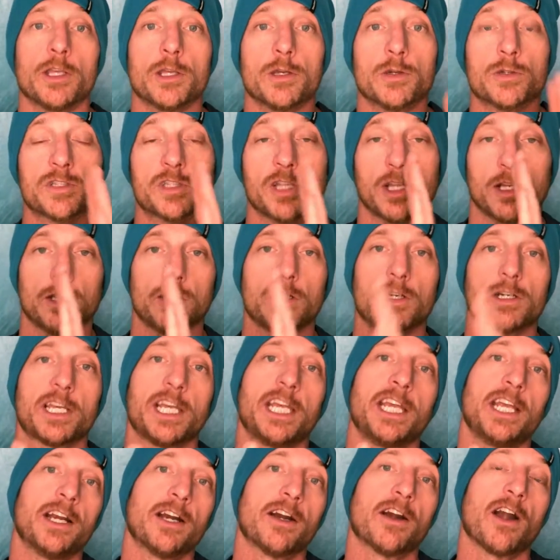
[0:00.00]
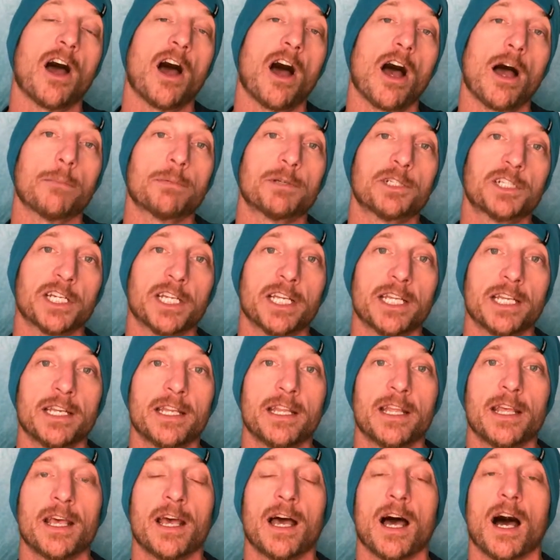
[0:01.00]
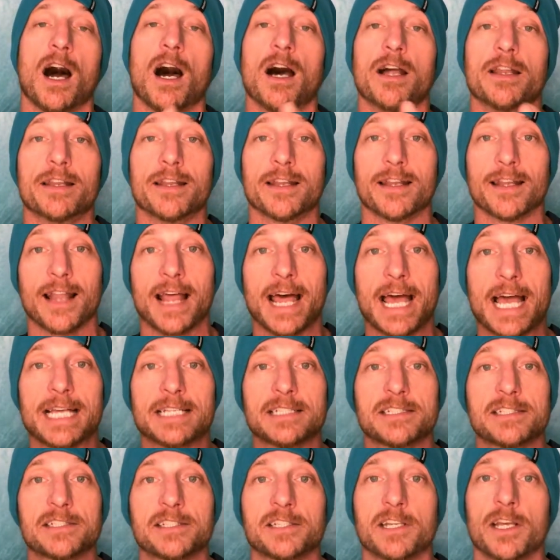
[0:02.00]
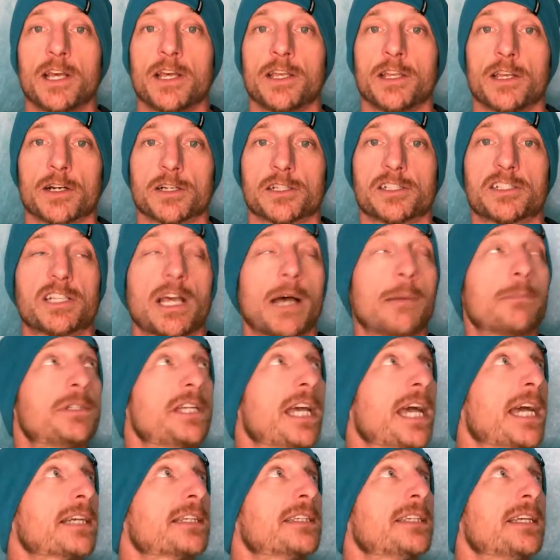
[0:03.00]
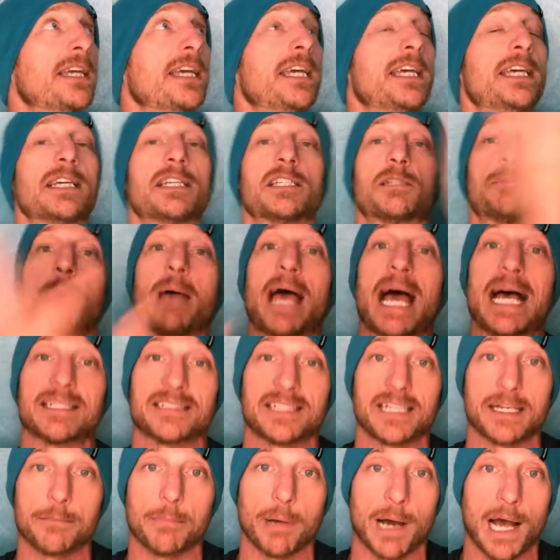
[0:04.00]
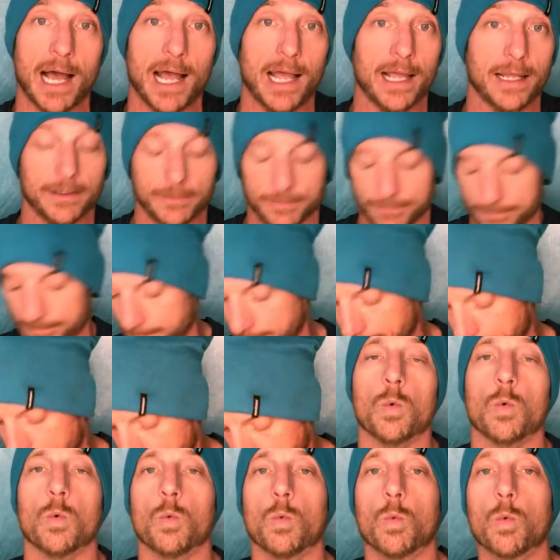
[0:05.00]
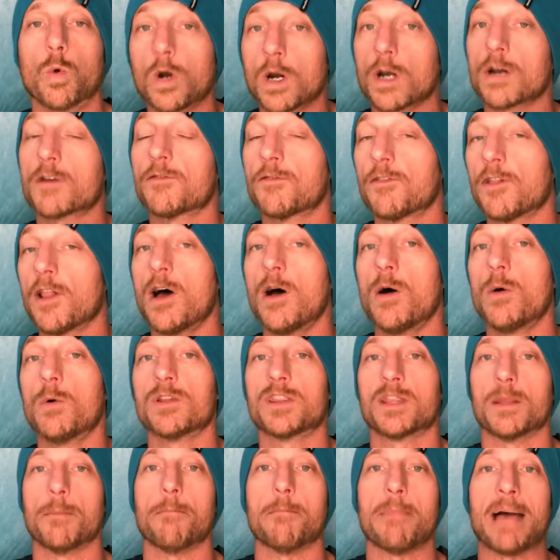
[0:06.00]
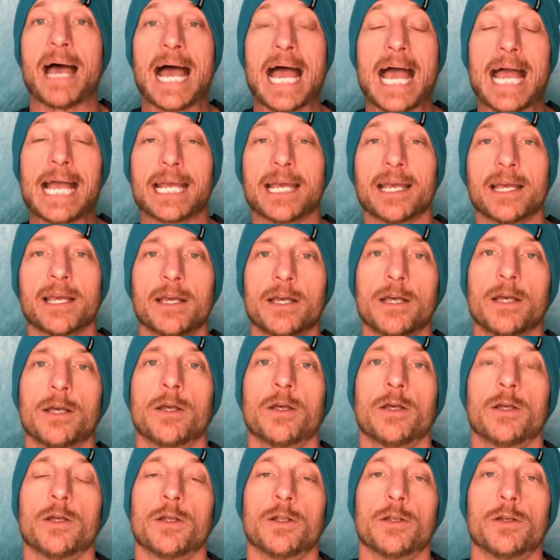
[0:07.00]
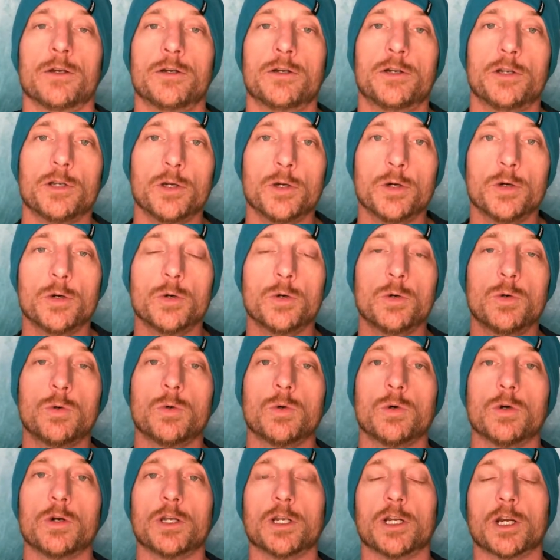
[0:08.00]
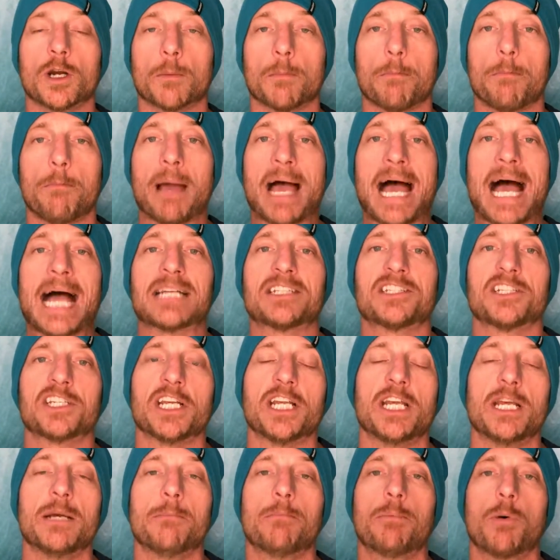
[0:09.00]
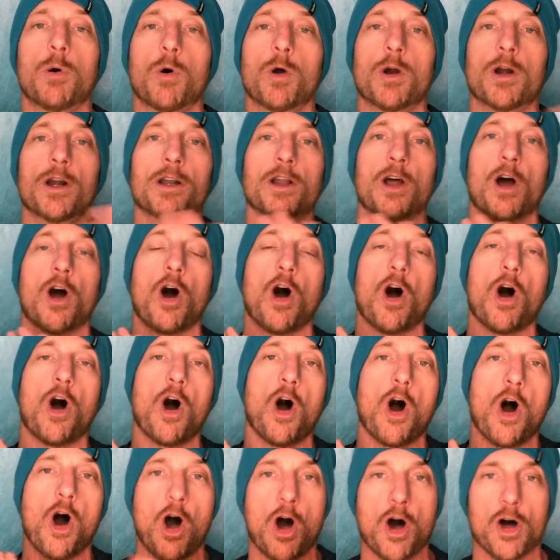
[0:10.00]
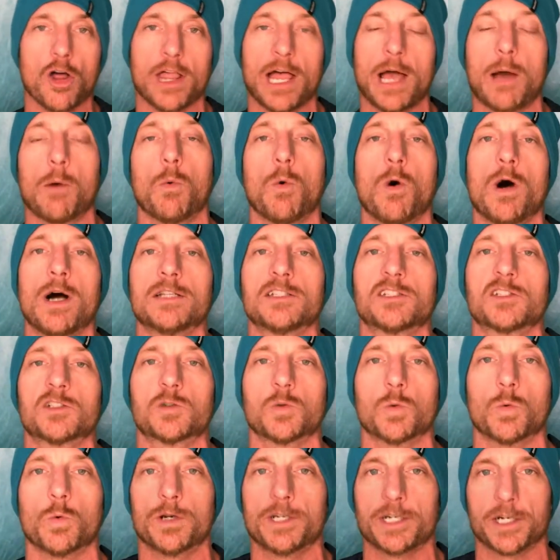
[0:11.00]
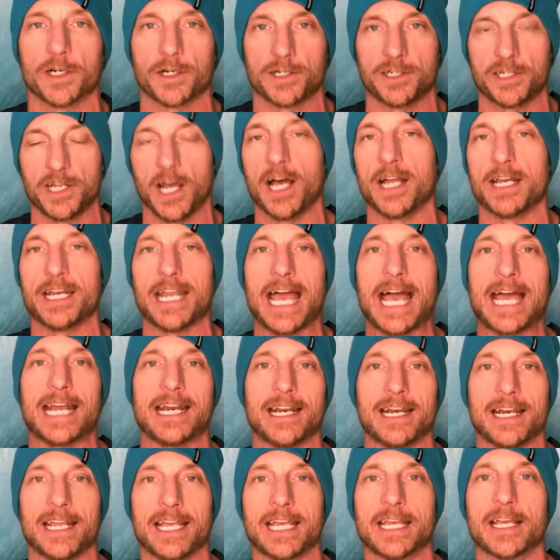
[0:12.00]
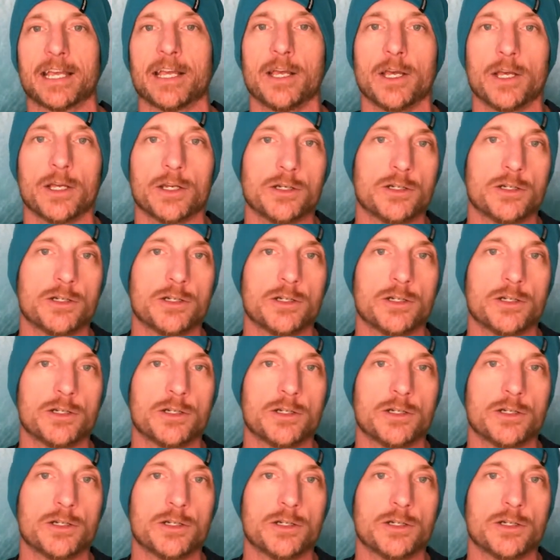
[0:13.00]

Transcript: Use the look here option unless your subject is passing by. Workflow with the Mac, do your batch import all at once when you're done editing.